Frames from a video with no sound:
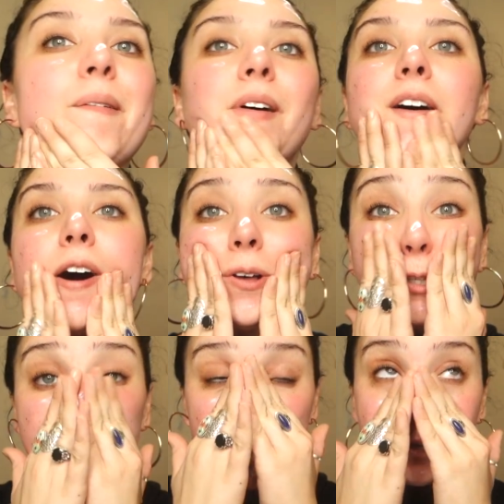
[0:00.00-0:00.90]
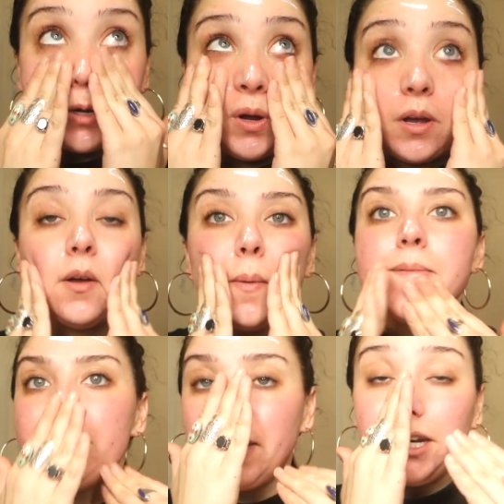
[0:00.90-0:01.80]
It will also
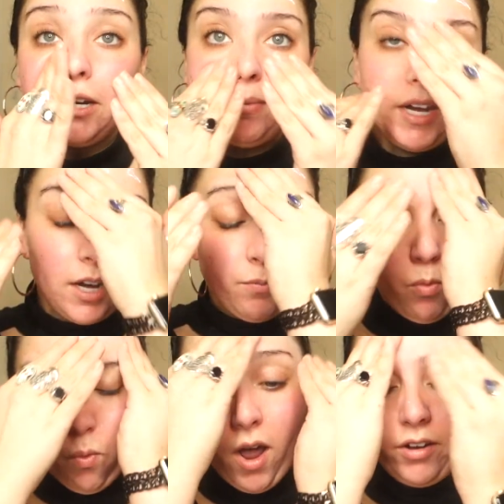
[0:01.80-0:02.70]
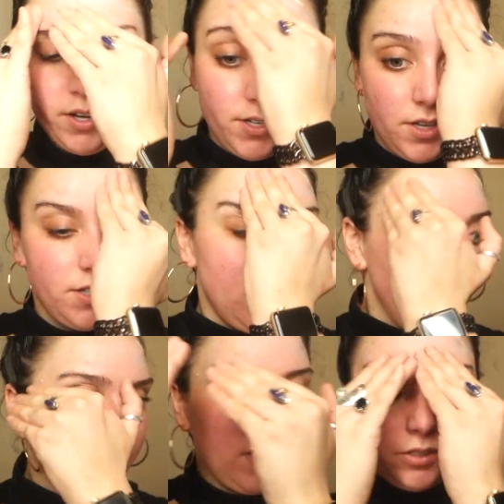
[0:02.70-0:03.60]
make your makeup water
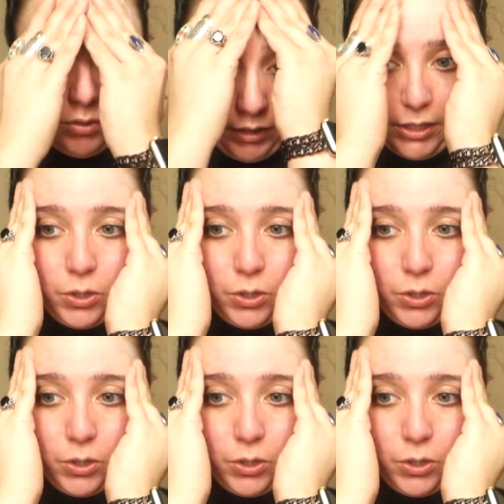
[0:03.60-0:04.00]
resistant, so that's really